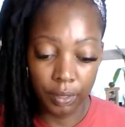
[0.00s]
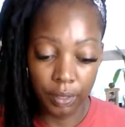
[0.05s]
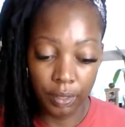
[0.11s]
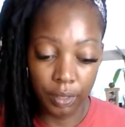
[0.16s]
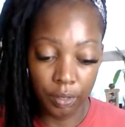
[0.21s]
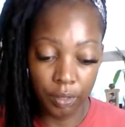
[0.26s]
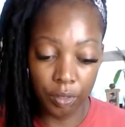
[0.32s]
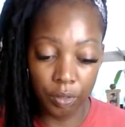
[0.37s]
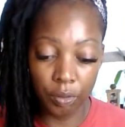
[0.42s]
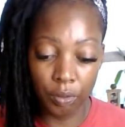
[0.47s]

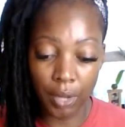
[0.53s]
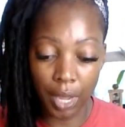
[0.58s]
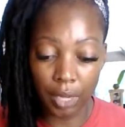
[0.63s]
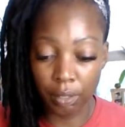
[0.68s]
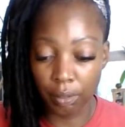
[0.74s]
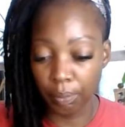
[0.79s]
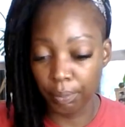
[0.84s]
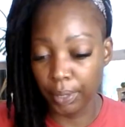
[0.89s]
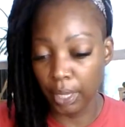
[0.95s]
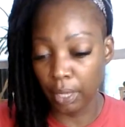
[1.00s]
you're not
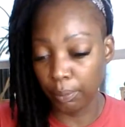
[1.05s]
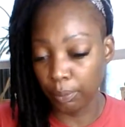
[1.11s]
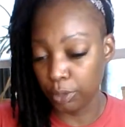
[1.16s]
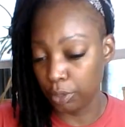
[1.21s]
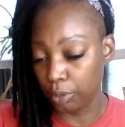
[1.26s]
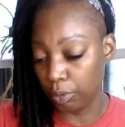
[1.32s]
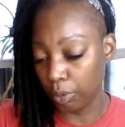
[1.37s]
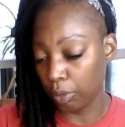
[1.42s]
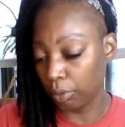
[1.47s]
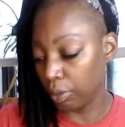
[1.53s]
going to be able to.
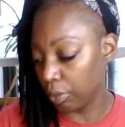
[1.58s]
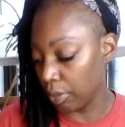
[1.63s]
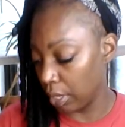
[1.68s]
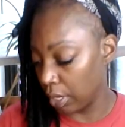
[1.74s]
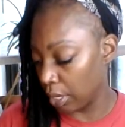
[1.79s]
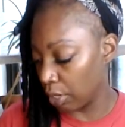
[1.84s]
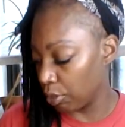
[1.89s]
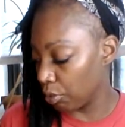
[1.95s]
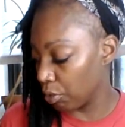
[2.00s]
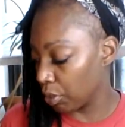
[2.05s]
The only thing
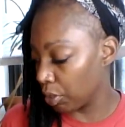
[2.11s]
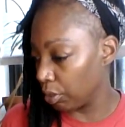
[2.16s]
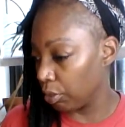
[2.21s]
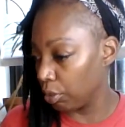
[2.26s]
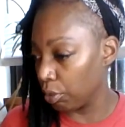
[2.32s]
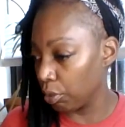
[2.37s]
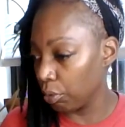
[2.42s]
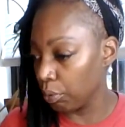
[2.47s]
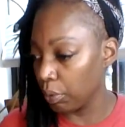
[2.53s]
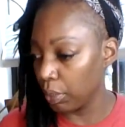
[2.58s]
that you can do